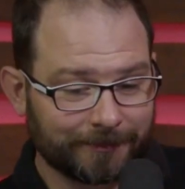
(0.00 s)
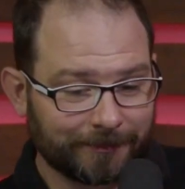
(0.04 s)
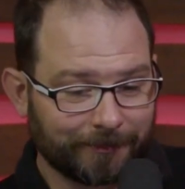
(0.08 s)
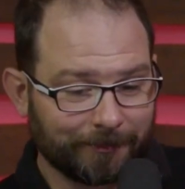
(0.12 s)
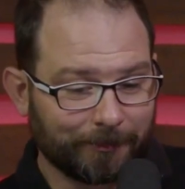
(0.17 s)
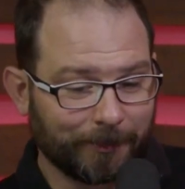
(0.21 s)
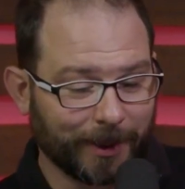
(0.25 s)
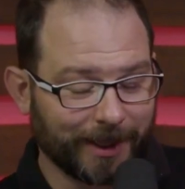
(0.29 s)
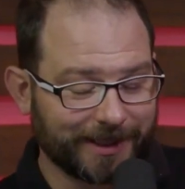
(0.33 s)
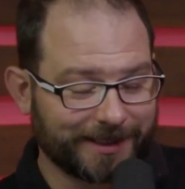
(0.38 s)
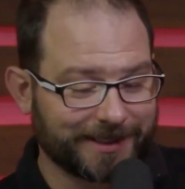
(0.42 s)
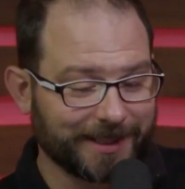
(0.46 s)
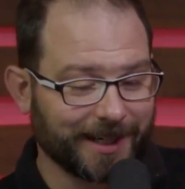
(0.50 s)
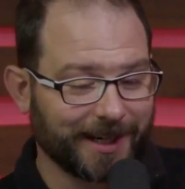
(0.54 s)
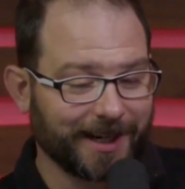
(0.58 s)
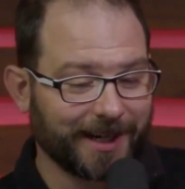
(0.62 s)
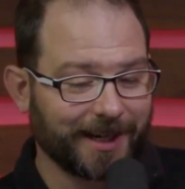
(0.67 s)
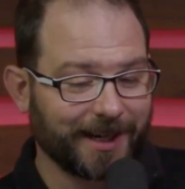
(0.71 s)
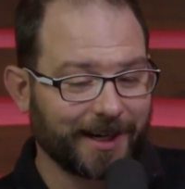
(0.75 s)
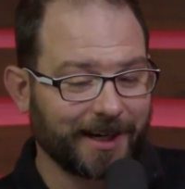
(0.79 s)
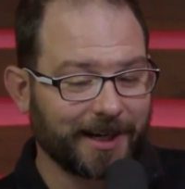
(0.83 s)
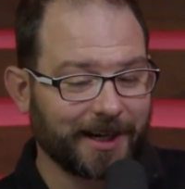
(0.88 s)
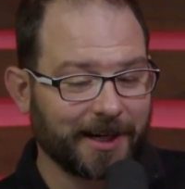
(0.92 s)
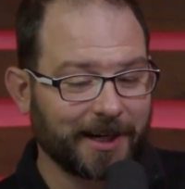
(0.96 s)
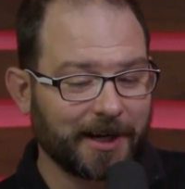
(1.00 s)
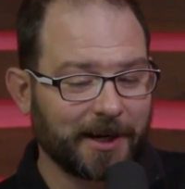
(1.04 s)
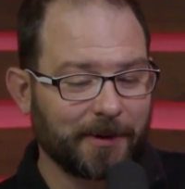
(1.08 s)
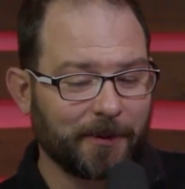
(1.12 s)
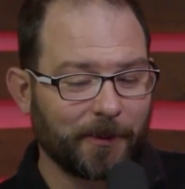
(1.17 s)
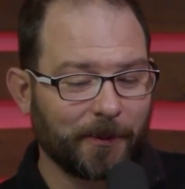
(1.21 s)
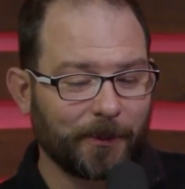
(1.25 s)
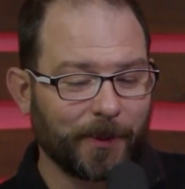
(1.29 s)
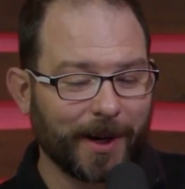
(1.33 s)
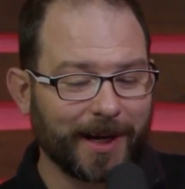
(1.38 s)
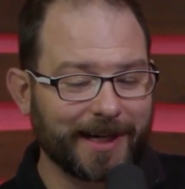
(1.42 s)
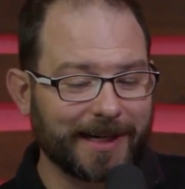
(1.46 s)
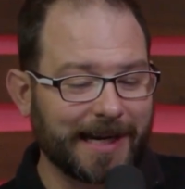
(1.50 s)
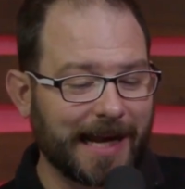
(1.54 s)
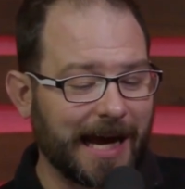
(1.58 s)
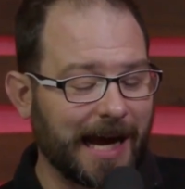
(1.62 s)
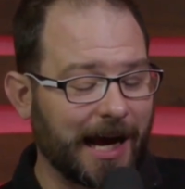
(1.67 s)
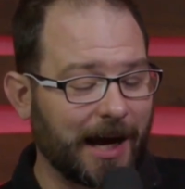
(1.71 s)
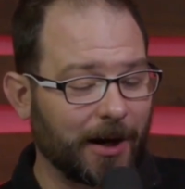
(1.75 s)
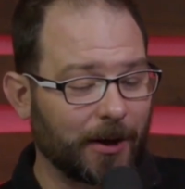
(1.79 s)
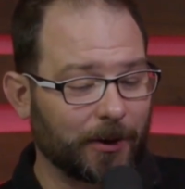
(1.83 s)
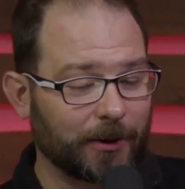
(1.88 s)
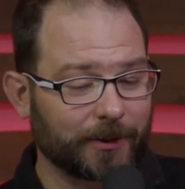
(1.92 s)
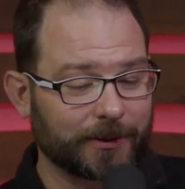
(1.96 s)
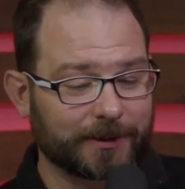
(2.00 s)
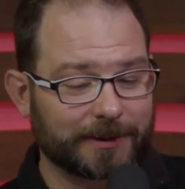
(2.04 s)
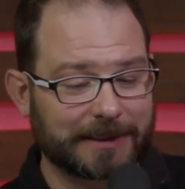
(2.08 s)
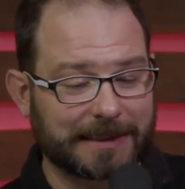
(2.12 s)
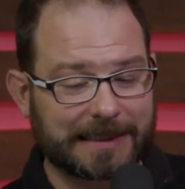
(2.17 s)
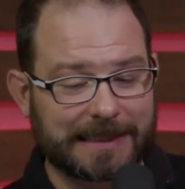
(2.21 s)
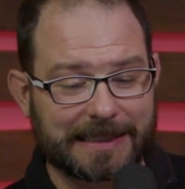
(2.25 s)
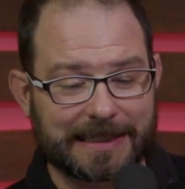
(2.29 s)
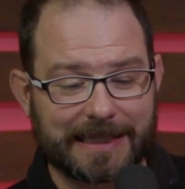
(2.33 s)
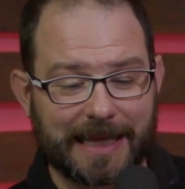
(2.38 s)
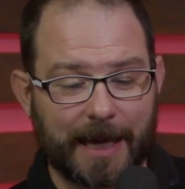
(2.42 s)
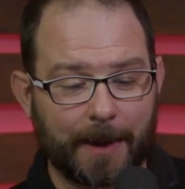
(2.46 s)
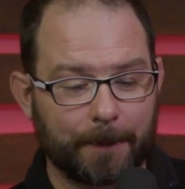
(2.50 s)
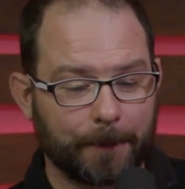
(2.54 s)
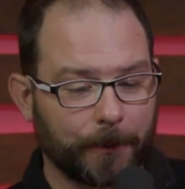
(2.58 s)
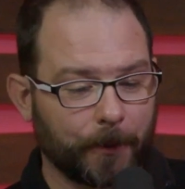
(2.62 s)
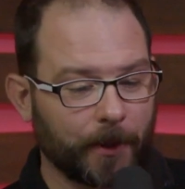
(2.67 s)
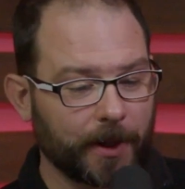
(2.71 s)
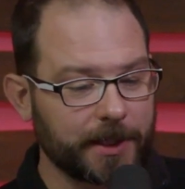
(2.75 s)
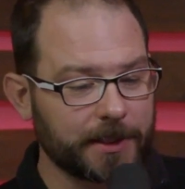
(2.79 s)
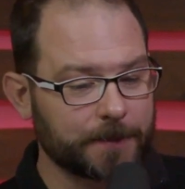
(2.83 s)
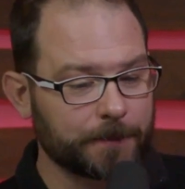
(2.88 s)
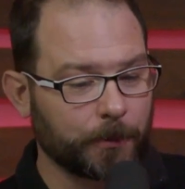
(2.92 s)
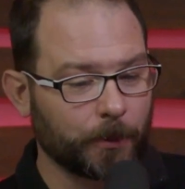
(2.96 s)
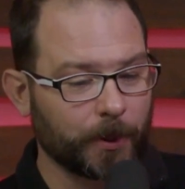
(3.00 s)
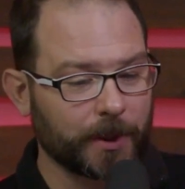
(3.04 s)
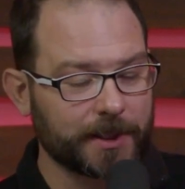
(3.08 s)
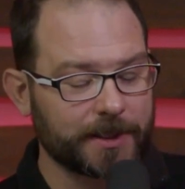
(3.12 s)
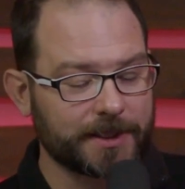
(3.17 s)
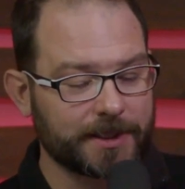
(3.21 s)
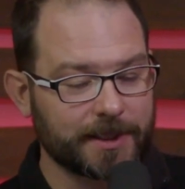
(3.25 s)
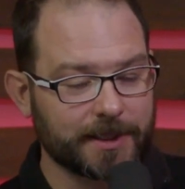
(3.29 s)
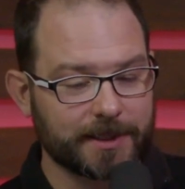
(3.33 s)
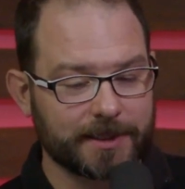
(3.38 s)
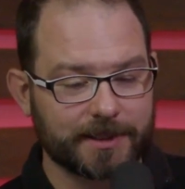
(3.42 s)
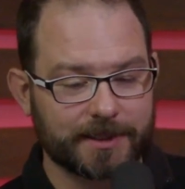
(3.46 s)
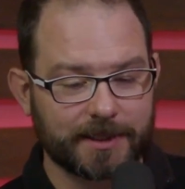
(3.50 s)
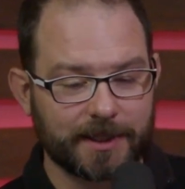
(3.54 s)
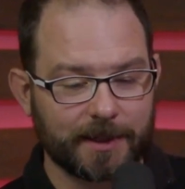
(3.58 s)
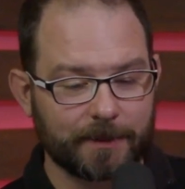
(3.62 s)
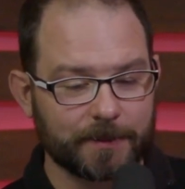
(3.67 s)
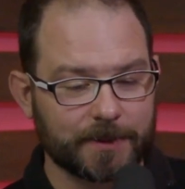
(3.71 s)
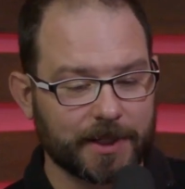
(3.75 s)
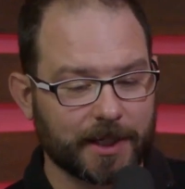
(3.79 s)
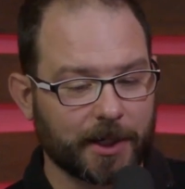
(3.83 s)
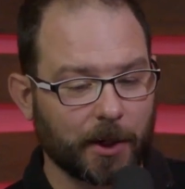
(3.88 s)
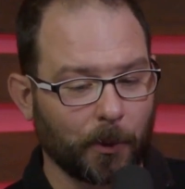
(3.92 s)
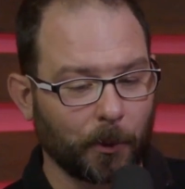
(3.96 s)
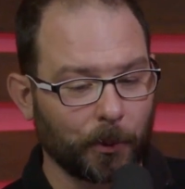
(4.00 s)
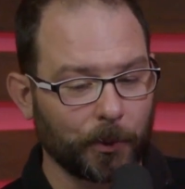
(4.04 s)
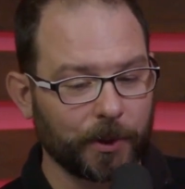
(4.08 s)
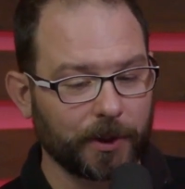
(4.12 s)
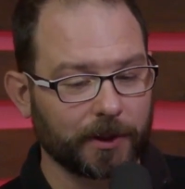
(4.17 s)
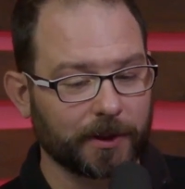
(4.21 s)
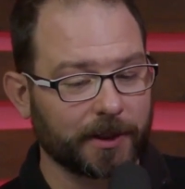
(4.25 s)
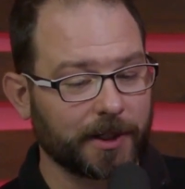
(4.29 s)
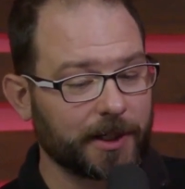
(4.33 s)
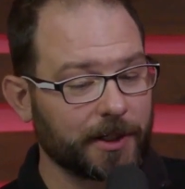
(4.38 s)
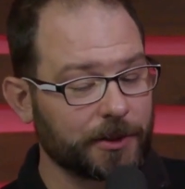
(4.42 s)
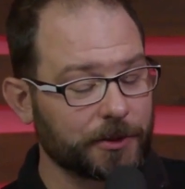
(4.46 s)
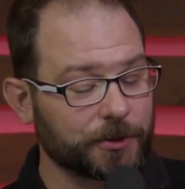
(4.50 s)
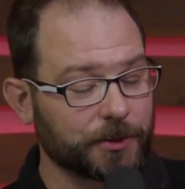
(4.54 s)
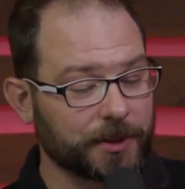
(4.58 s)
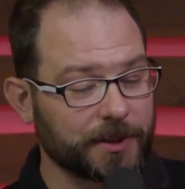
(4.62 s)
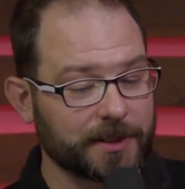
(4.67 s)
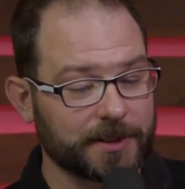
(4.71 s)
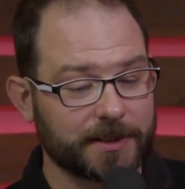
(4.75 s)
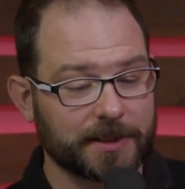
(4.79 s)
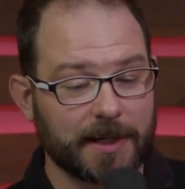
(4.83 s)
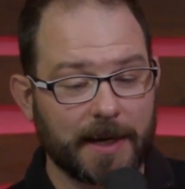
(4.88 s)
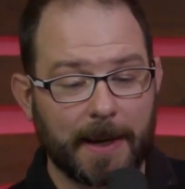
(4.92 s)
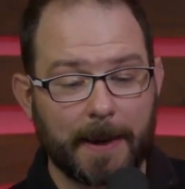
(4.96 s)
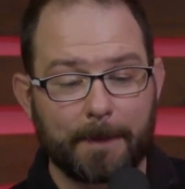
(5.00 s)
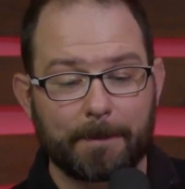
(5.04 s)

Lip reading: But right now, that price point just seems like a real hindrance.